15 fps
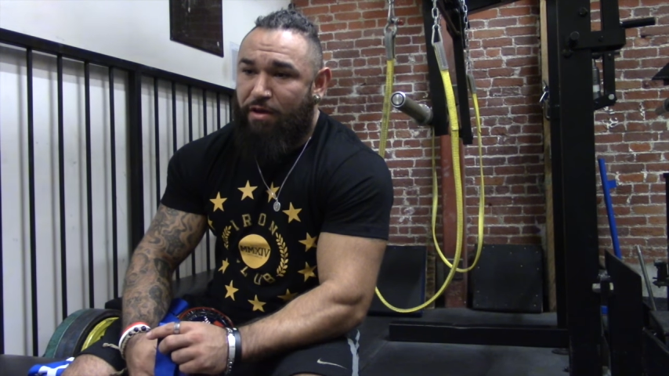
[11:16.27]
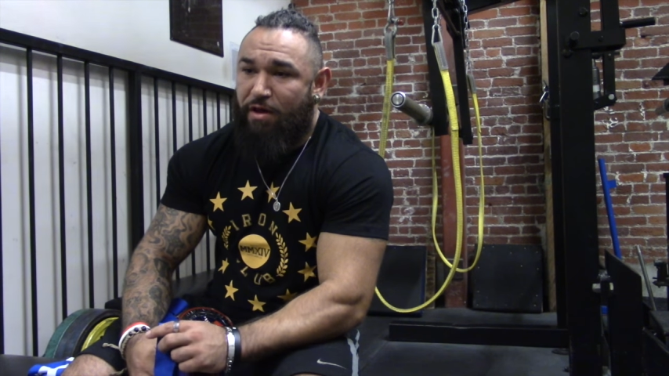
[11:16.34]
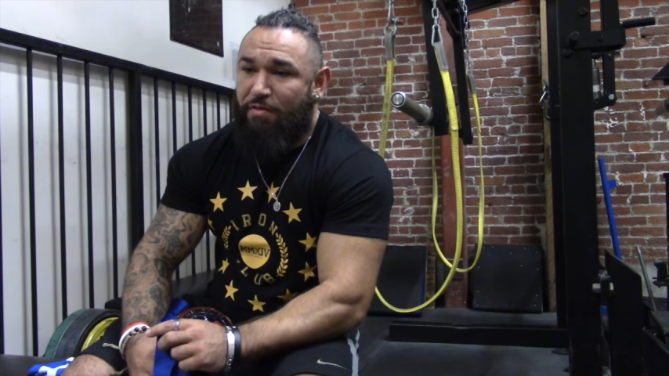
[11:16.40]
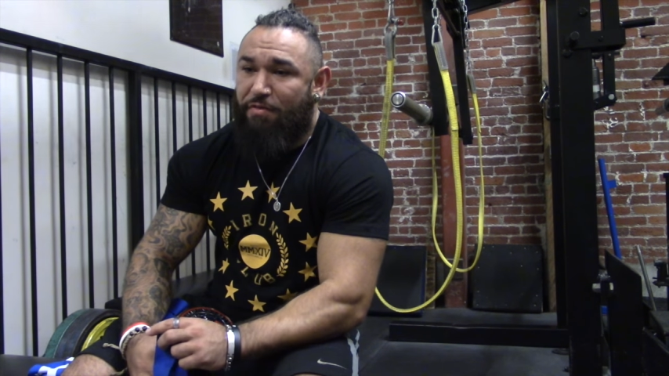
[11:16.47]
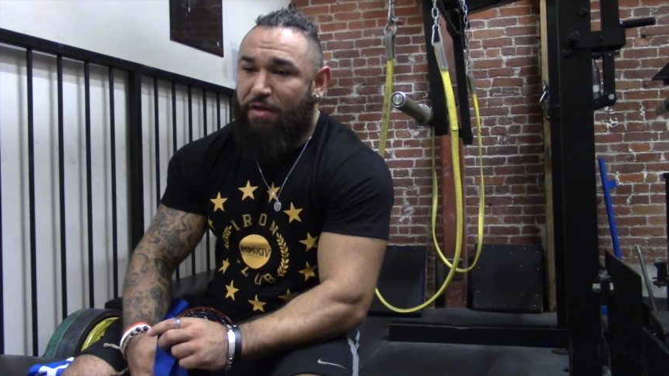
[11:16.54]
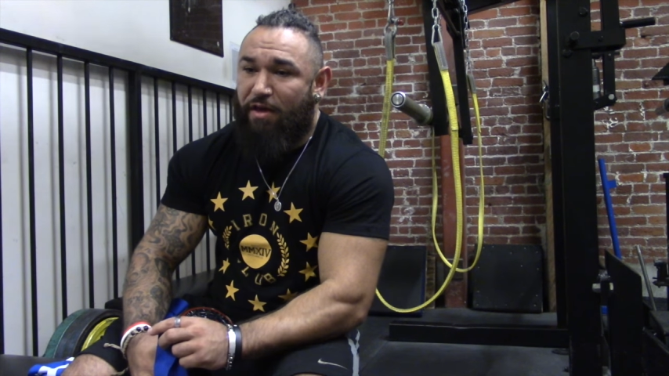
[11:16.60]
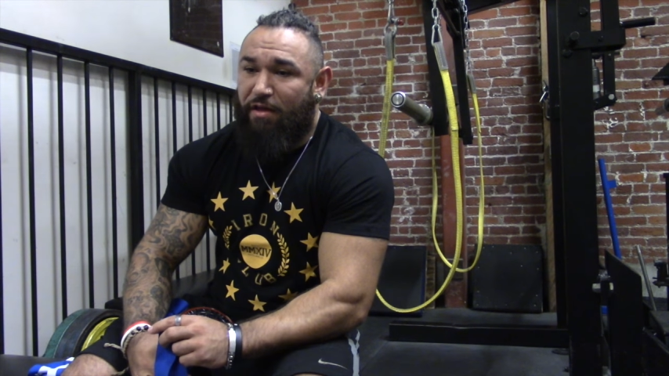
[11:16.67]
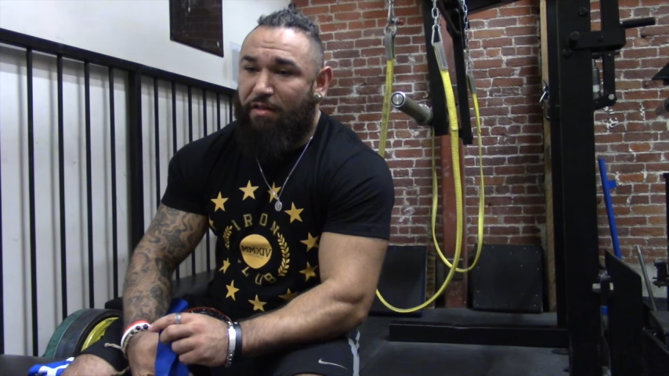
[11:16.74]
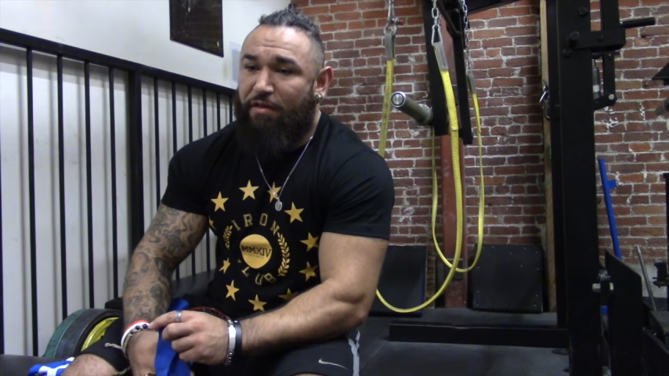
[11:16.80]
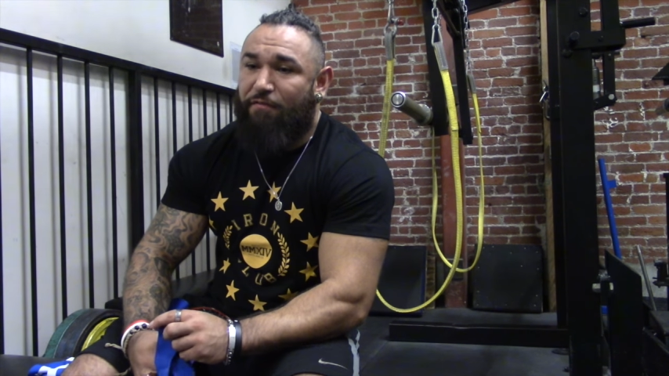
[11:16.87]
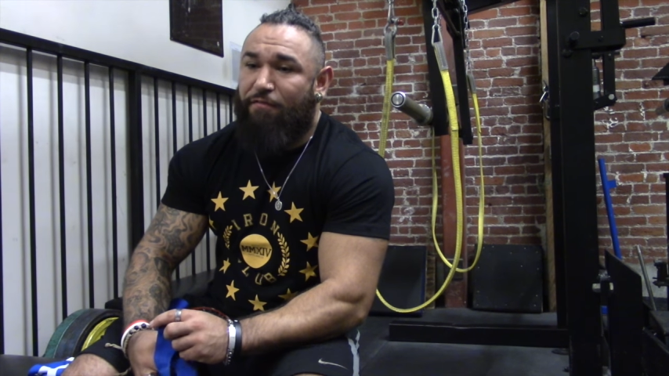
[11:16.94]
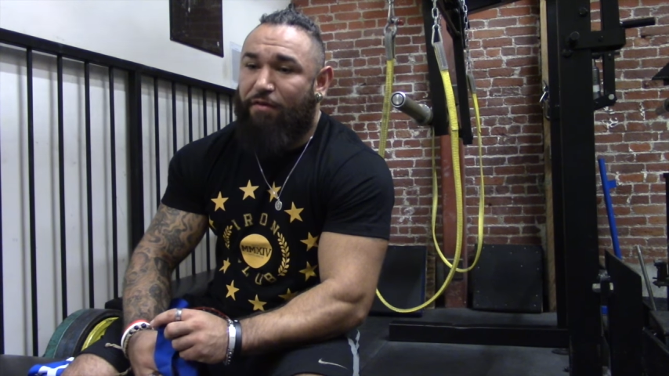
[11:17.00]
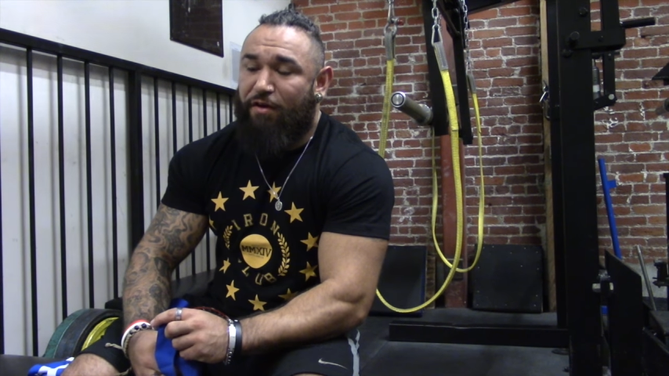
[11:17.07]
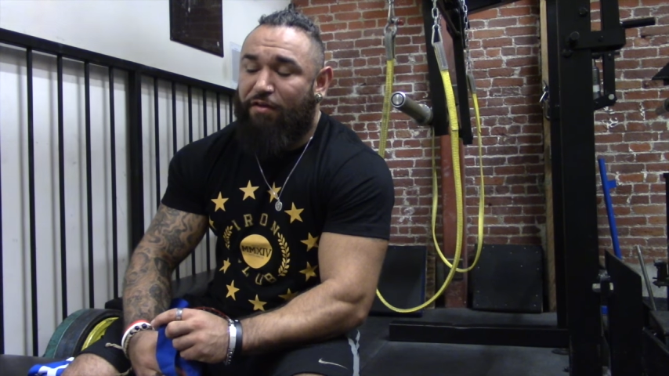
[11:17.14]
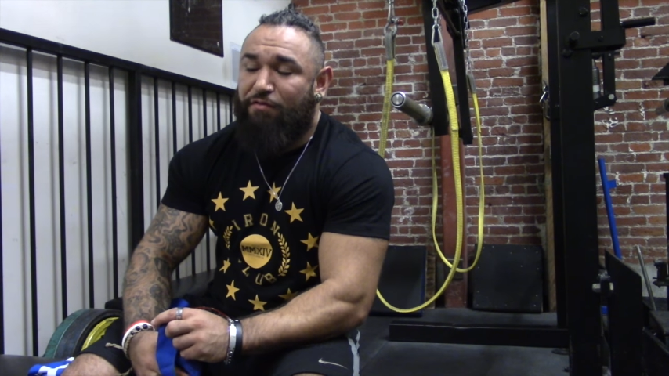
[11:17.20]
at the LA
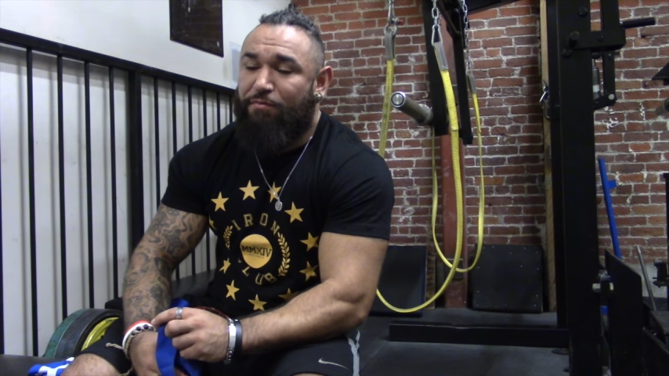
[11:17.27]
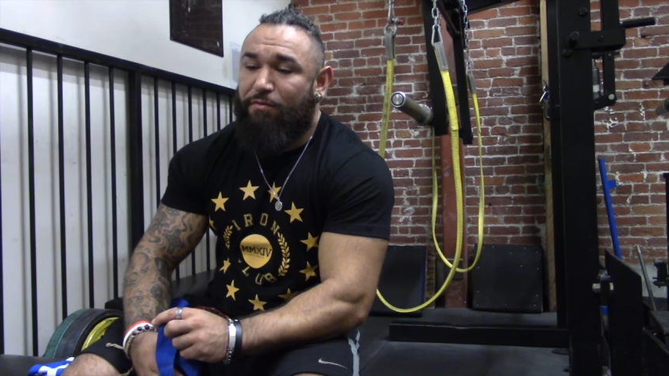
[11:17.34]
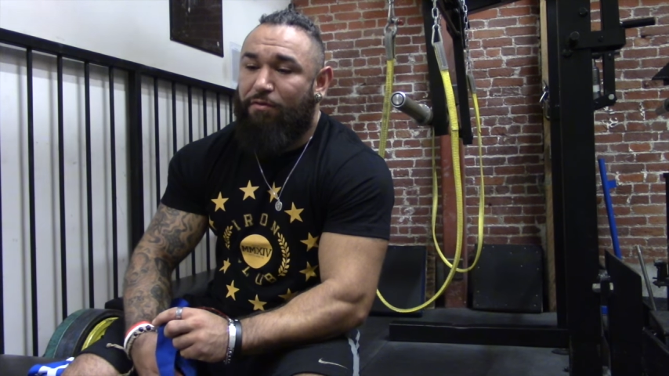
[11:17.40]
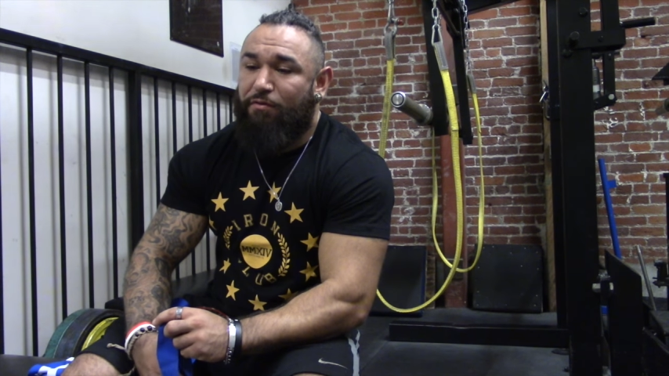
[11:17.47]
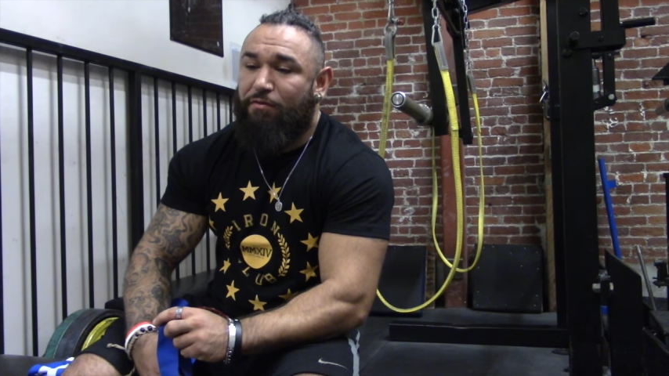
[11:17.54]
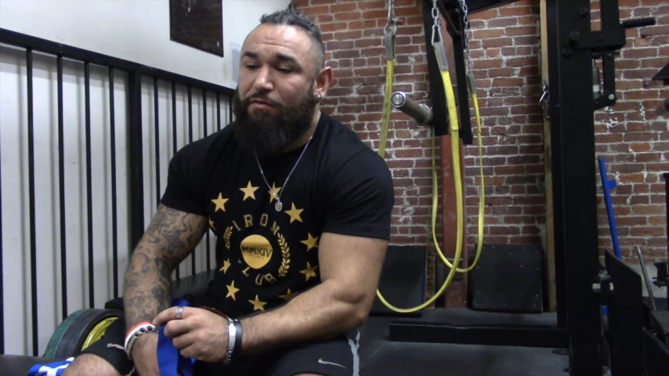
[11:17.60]
Expo.